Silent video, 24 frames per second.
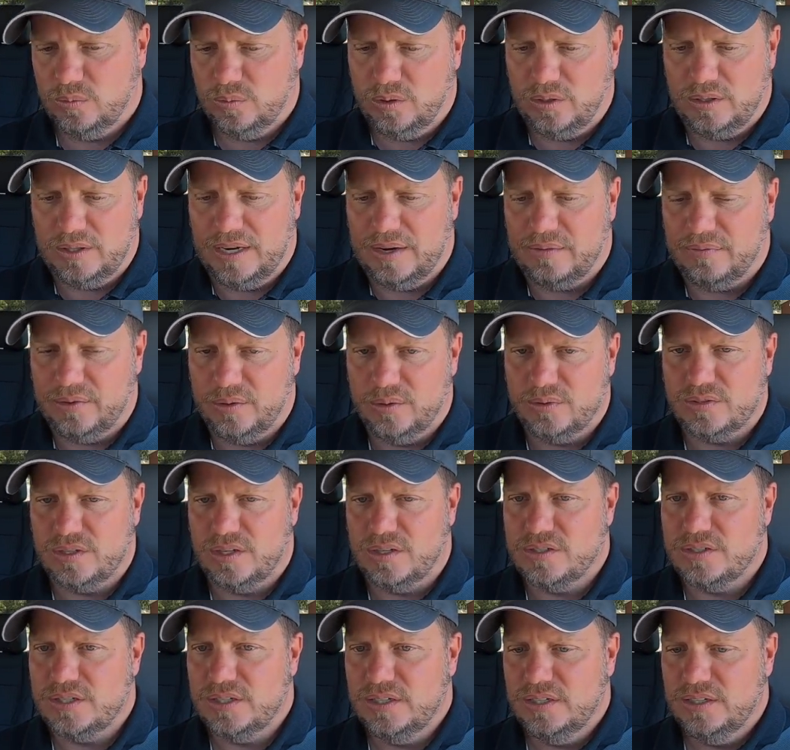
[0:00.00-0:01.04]
life
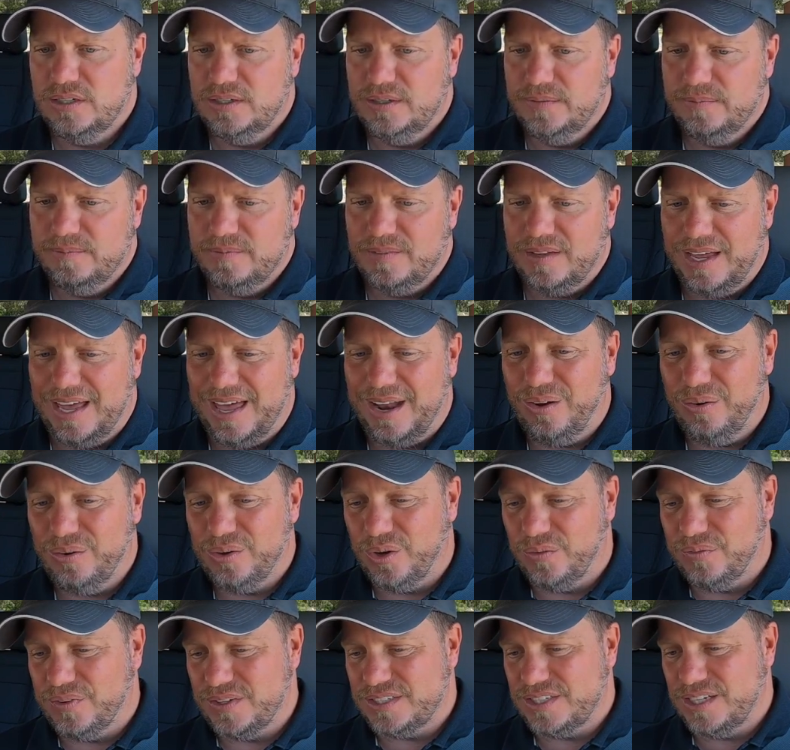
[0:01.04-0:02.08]
usage, I
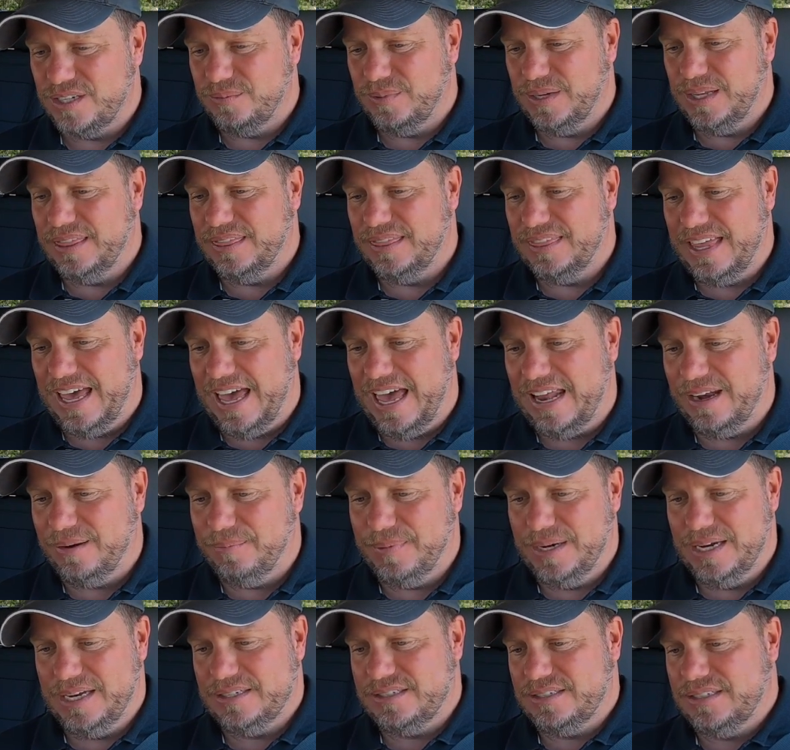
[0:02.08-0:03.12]
don't know if it's gonna be that
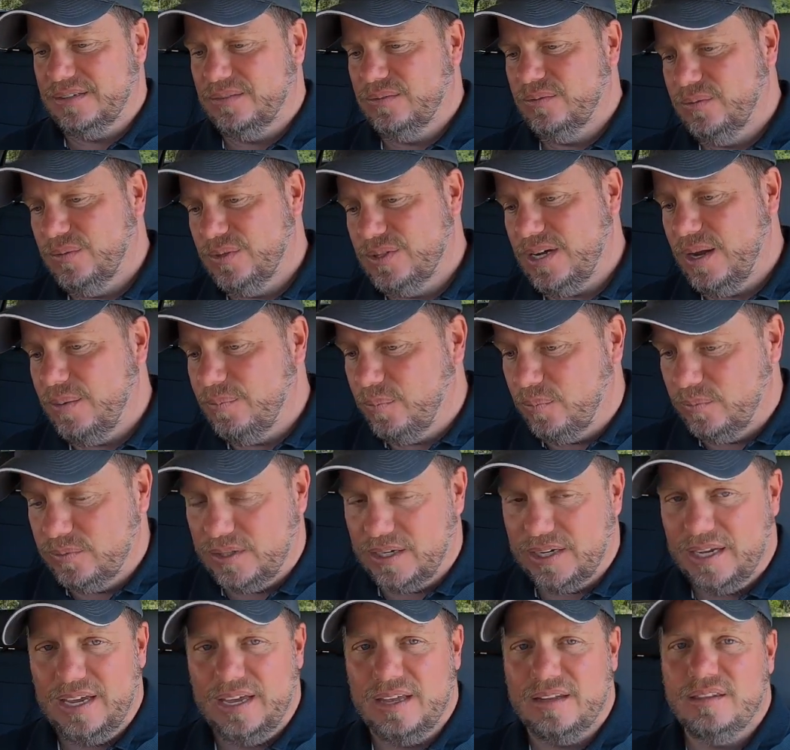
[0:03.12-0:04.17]
amazing. Which
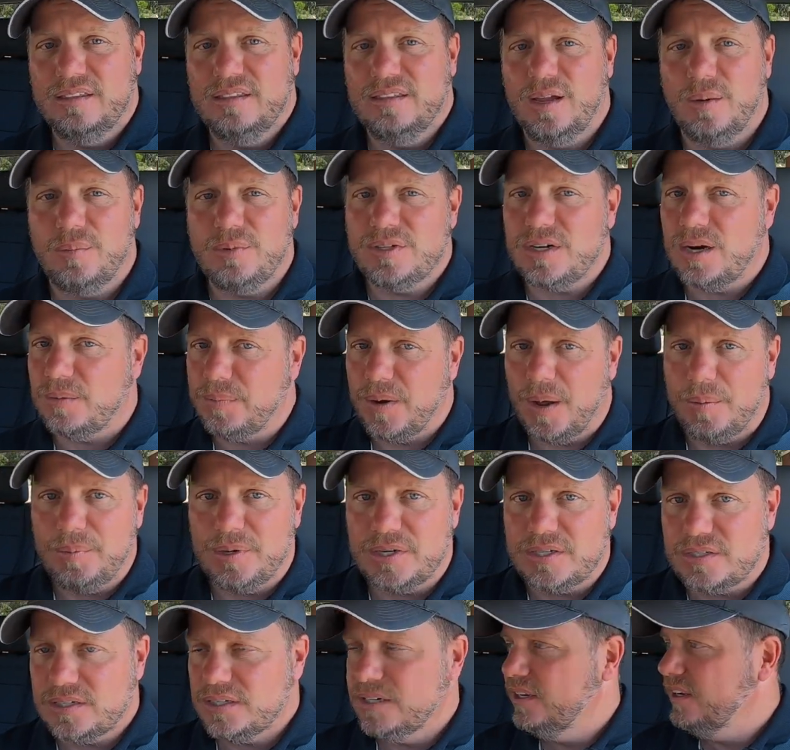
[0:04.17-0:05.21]
numbers aren't
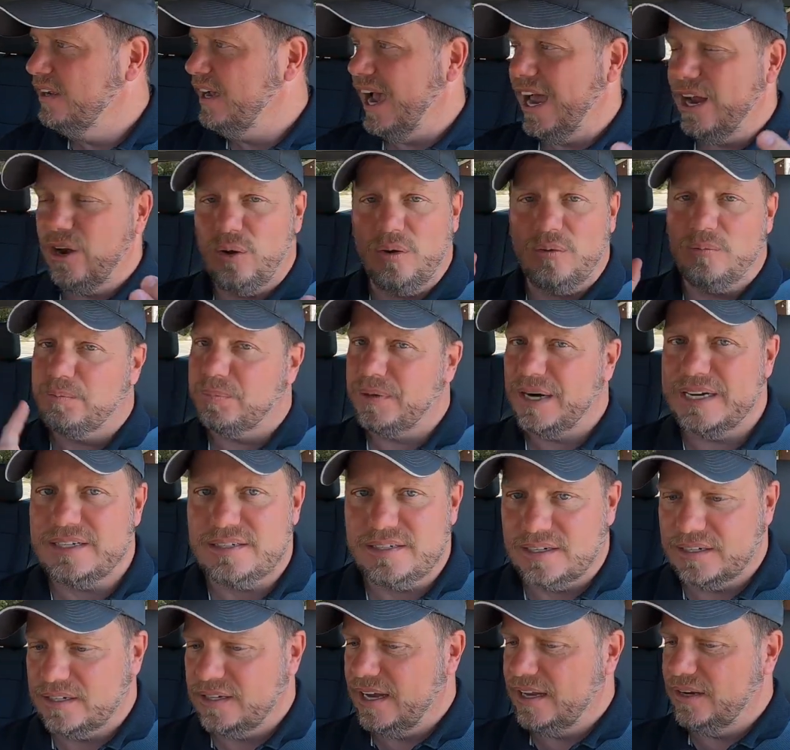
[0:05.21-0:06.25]
published. I don't have
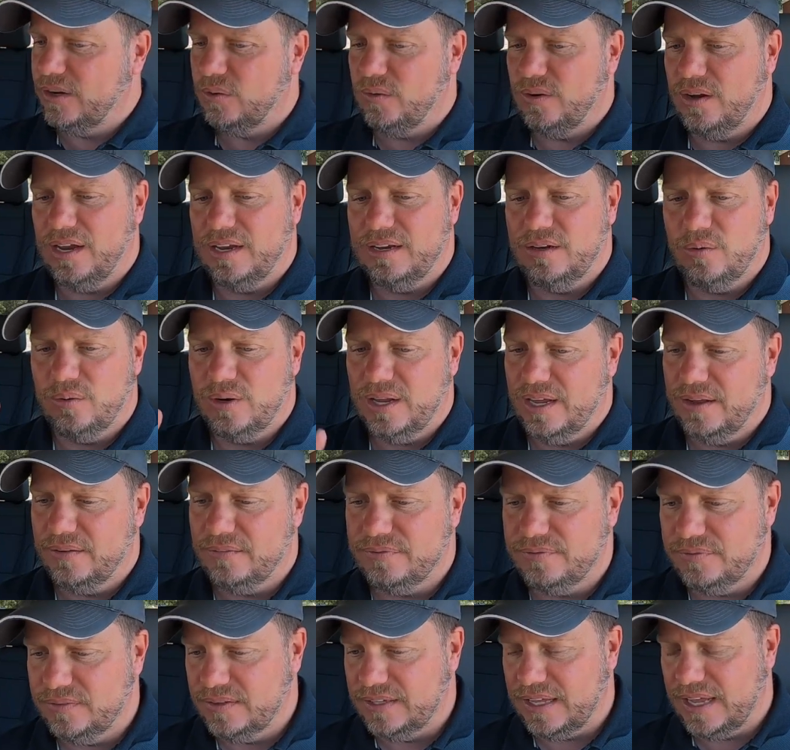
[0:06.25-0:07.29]
pricing. I don't
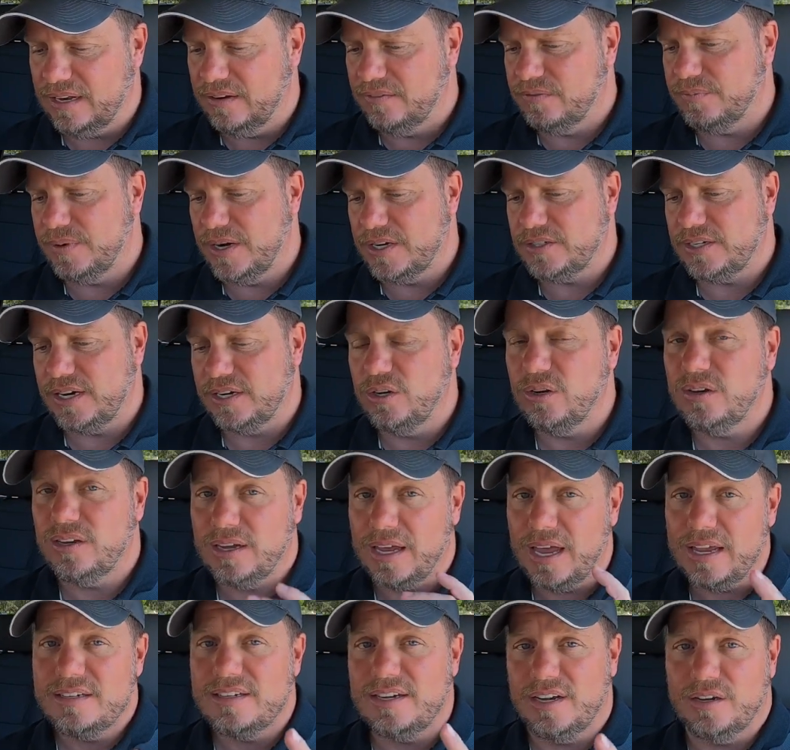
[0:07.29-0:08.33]
have that information. I
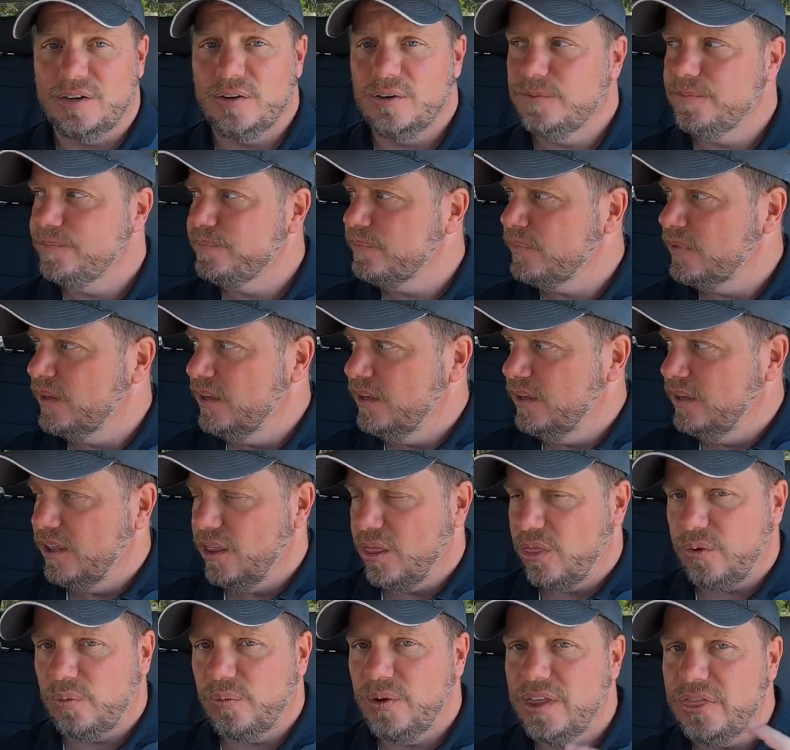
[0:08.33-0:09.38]
can tell you,
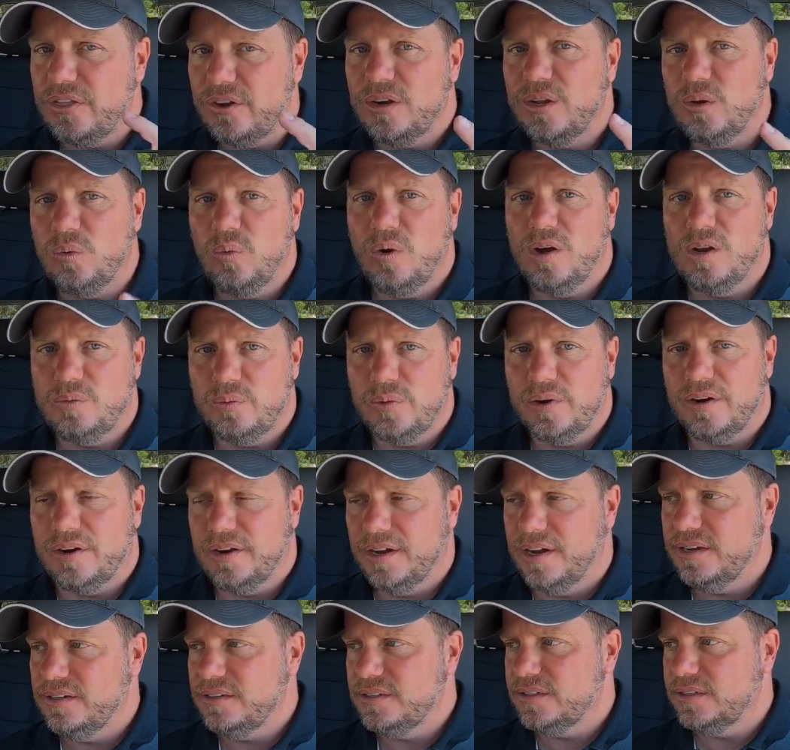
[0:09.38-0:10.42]
331
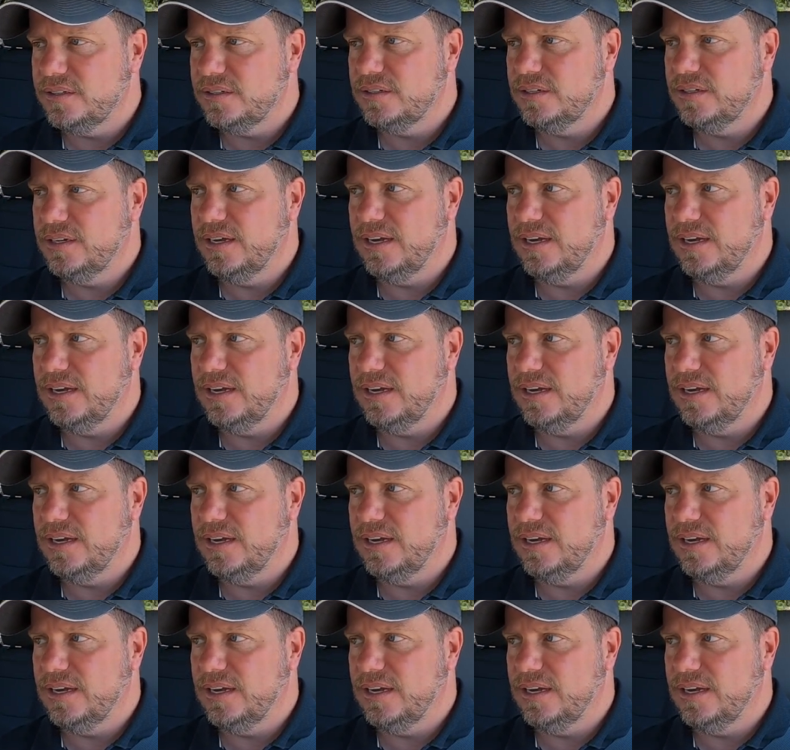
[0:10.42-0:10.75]
rear end,